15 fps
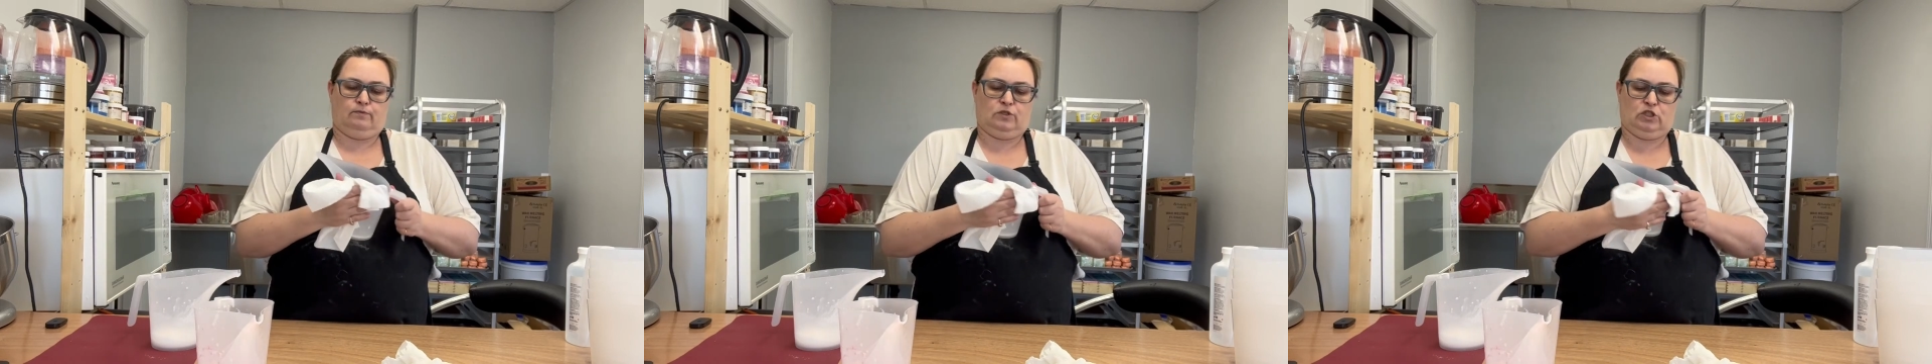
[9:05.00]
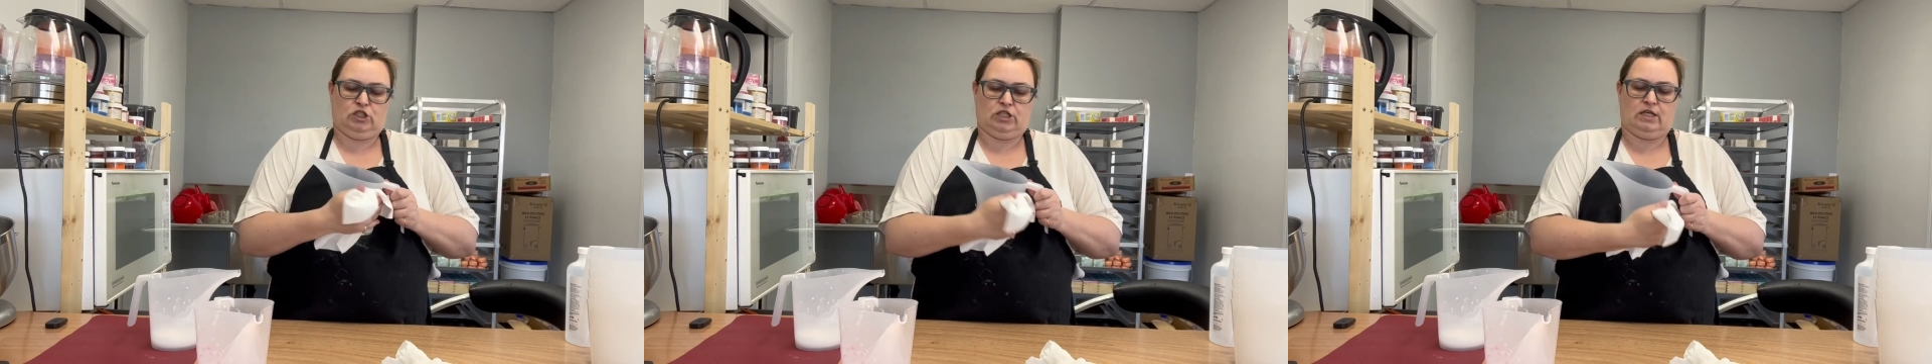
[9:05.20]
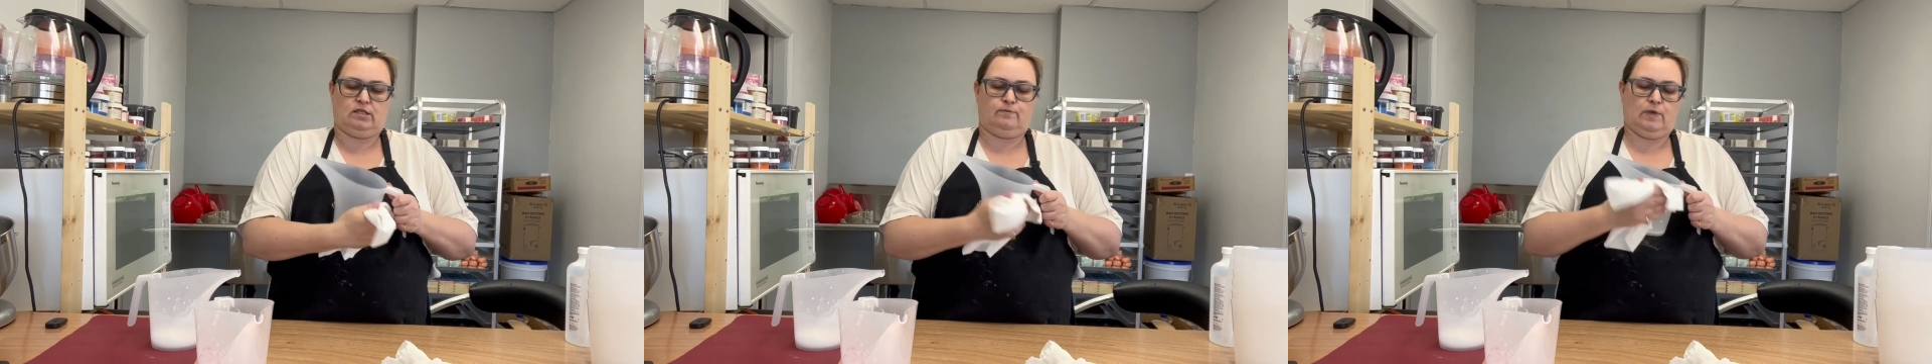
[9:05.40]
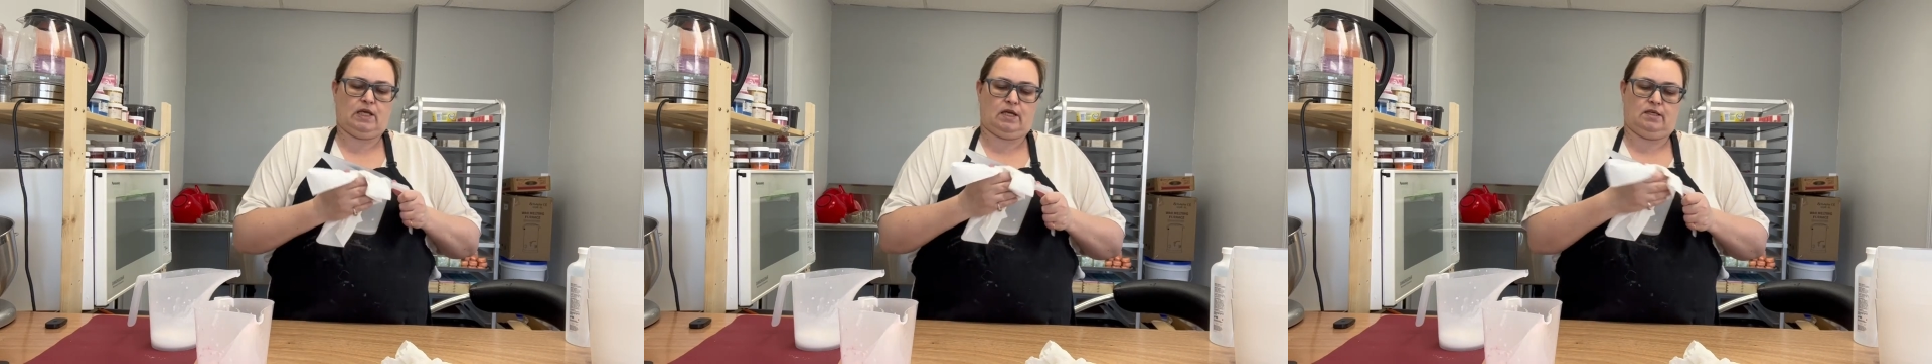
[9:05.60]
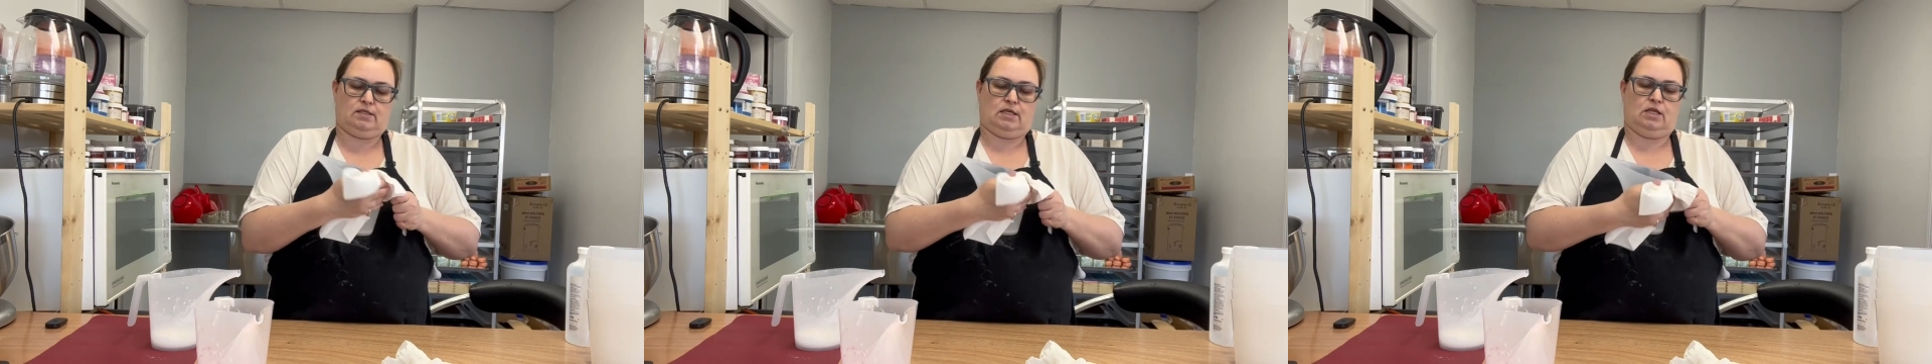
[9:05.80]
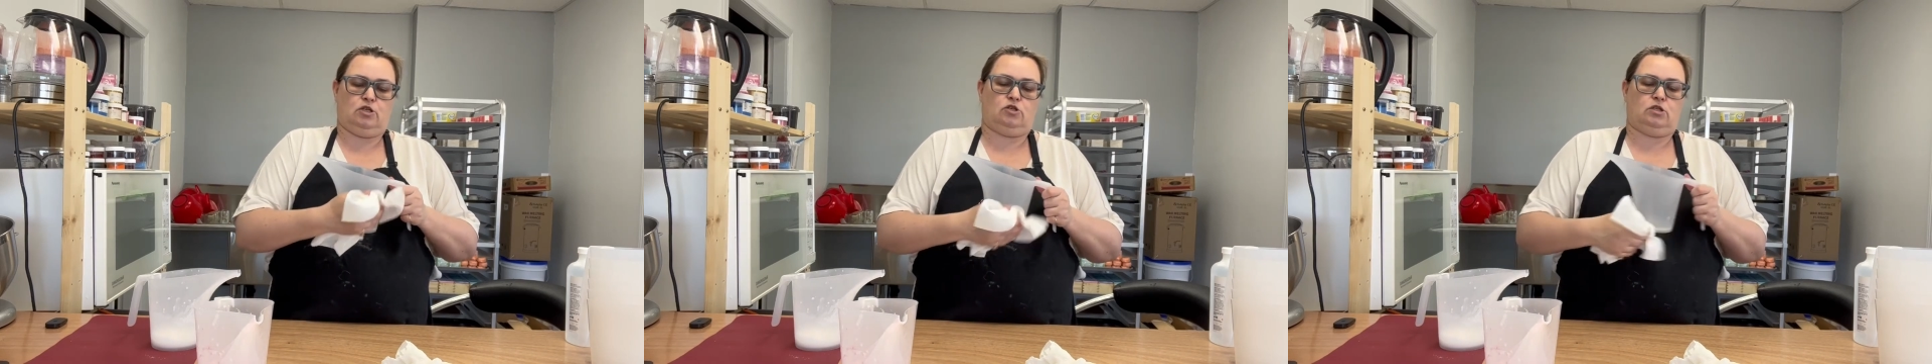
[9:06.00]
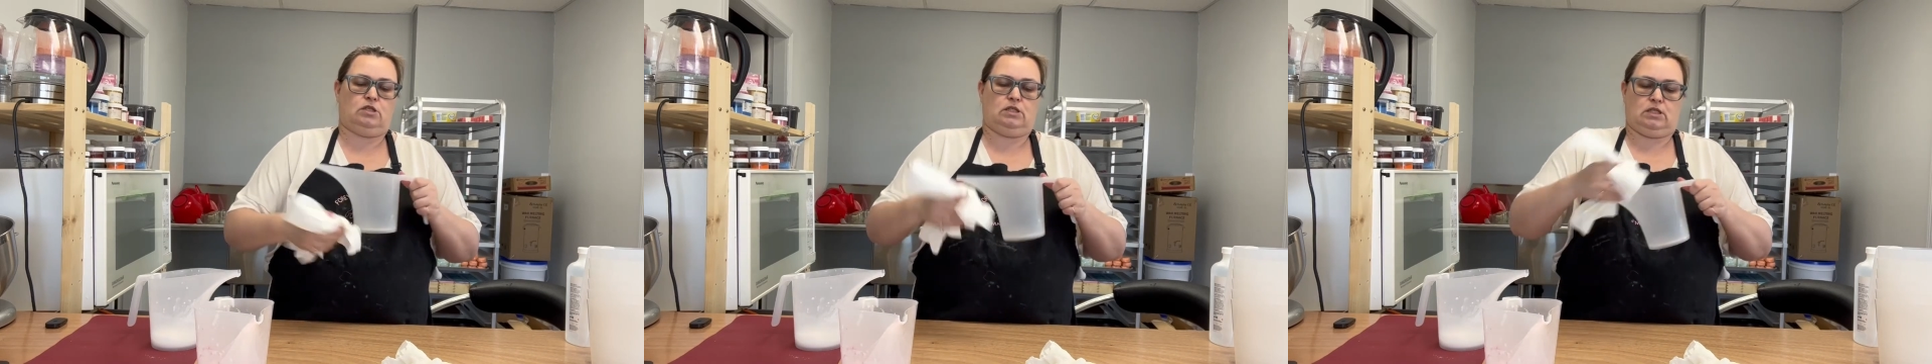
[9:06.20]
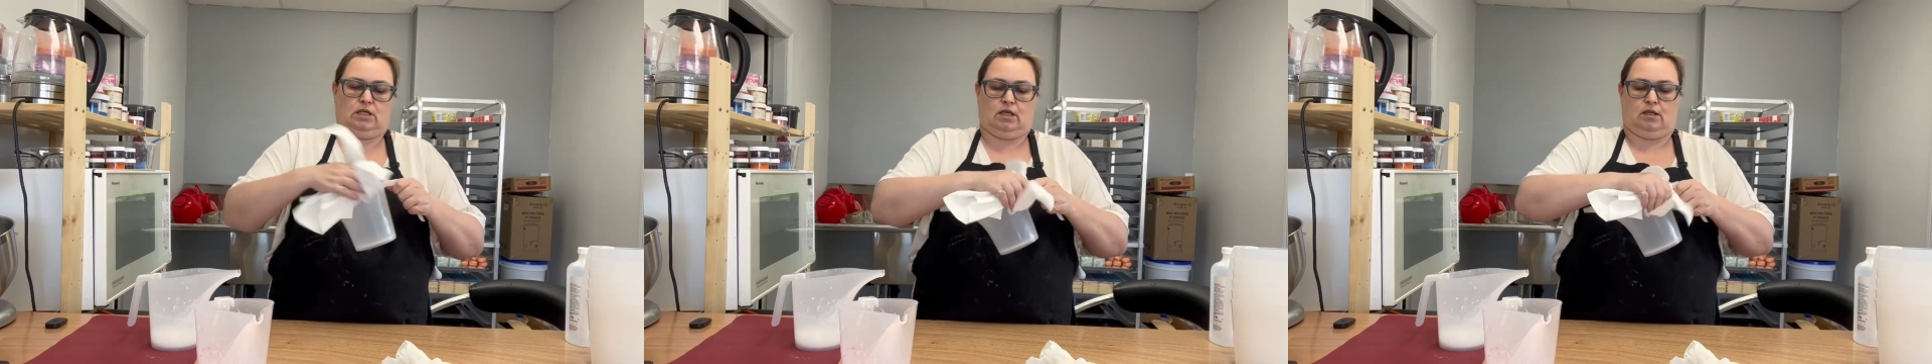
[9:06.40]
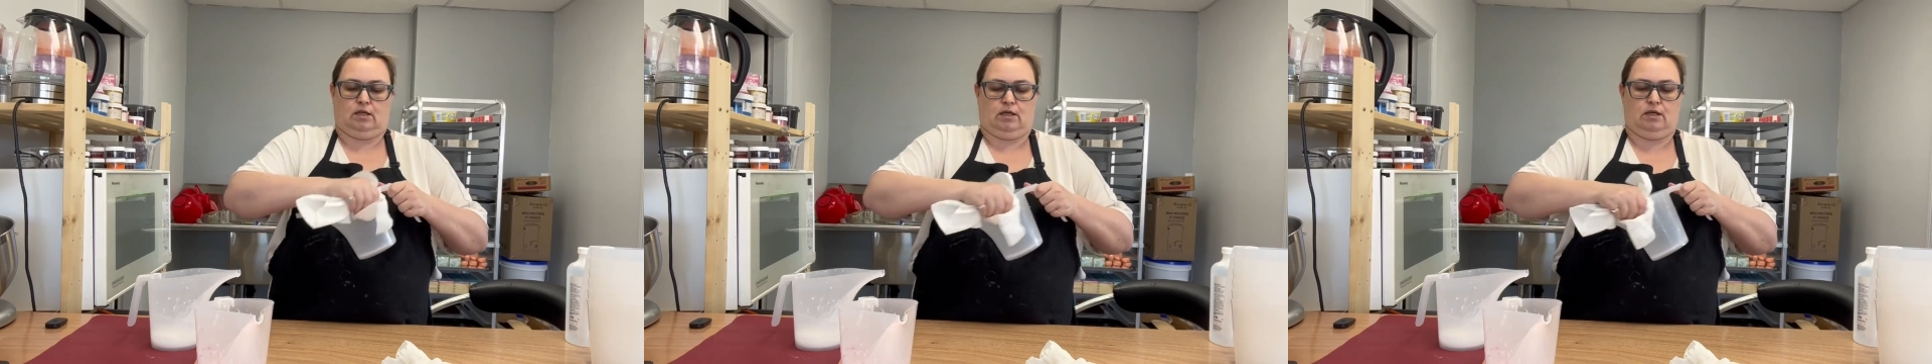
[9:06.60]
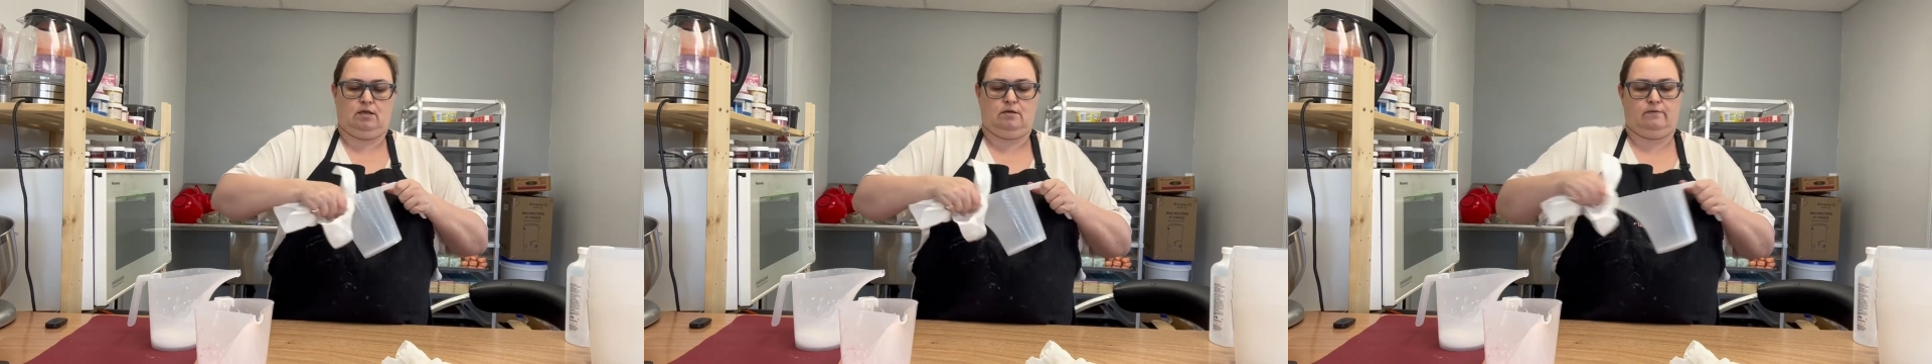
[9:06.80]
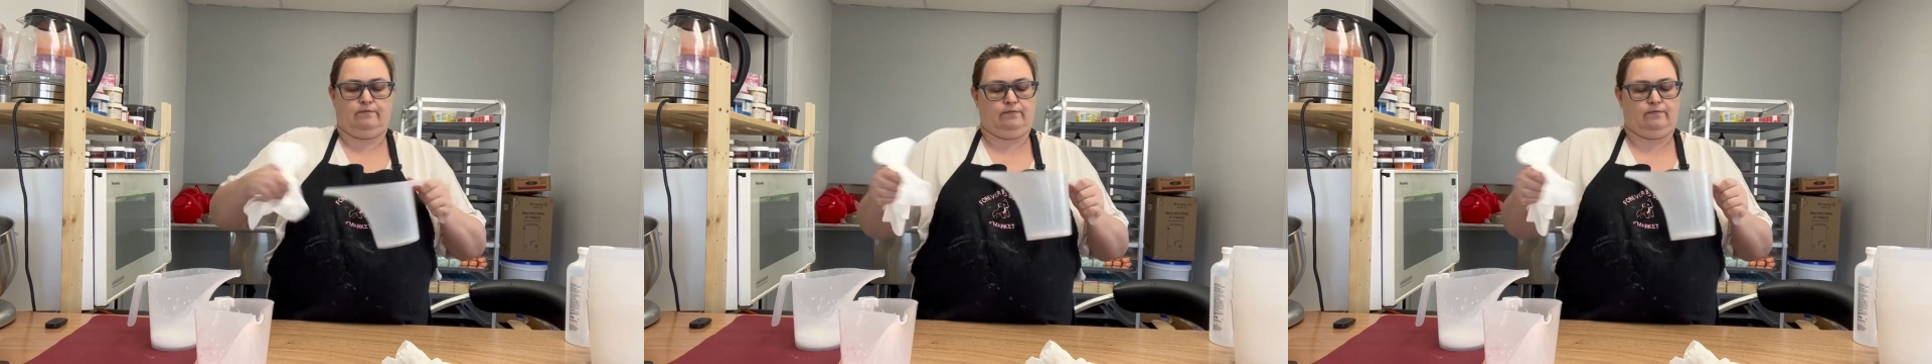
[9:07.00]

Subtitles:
Just because, interestingly,